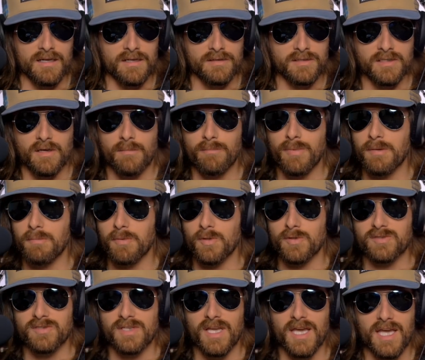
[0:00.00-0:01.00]
some people
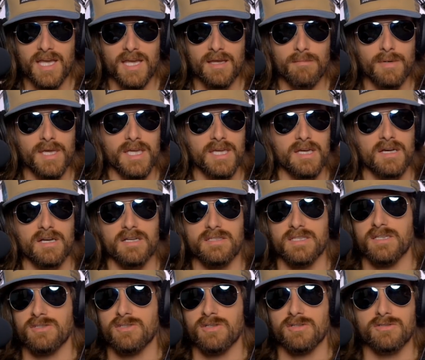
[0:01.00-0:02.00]
say because
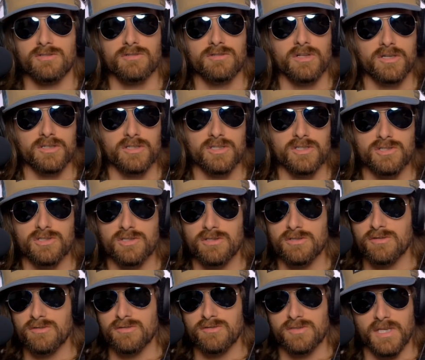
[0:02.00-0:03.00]
I took too long in the
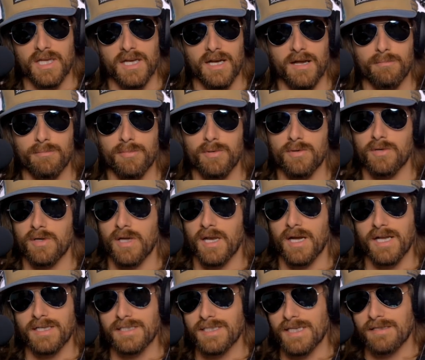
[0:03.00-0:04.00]
chutes and
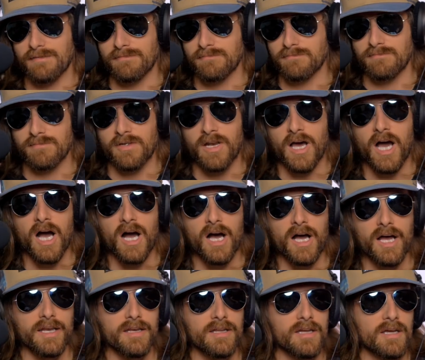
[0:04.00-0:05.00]
I didn't
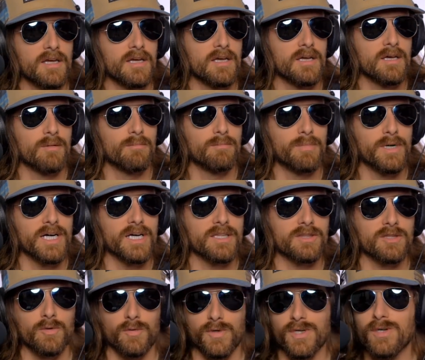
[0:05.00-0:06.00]
nod,
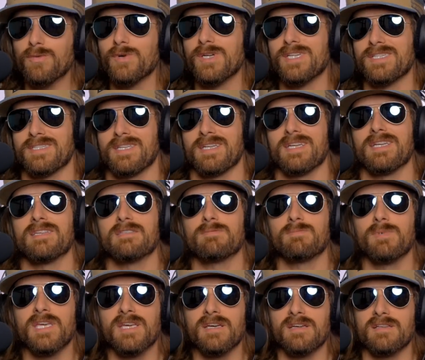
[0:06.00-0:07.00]
but the real reason is
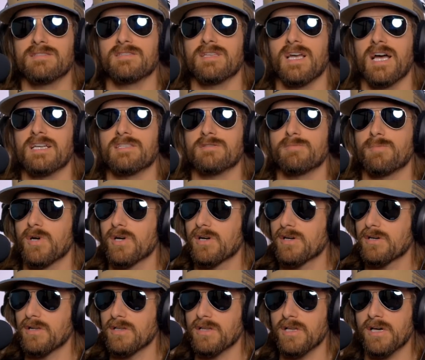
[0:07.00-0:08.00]
because I
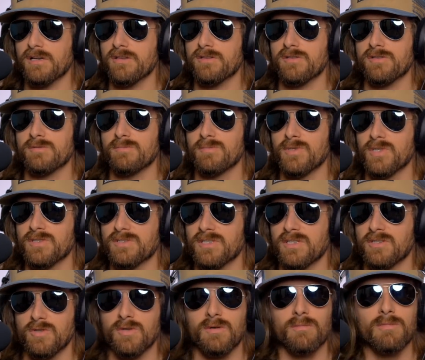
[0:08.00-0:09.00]
spurred a lot of those bulls
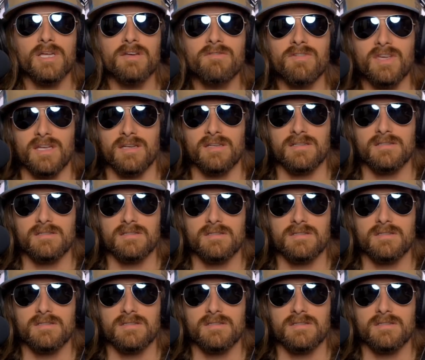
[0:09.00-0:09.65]
into oblivion.